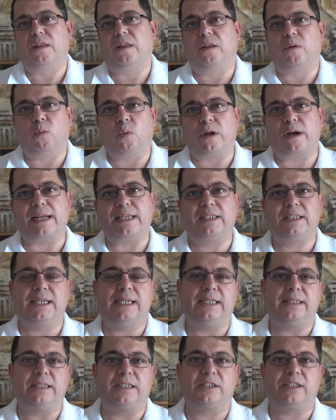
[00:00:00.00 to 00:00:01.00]
What I see
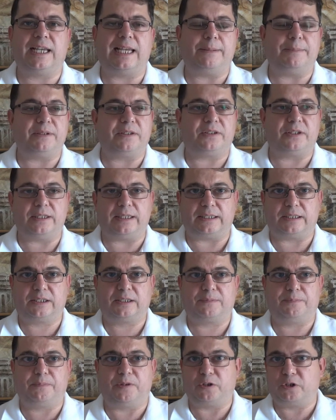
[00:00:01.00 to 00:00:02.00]
in this game is
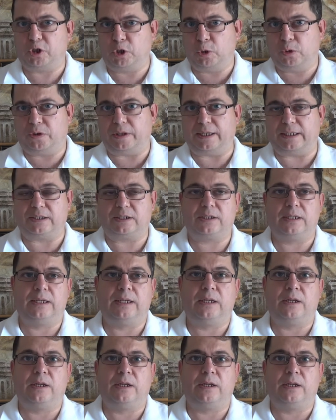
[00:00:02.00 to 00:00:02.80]
this. There's two things.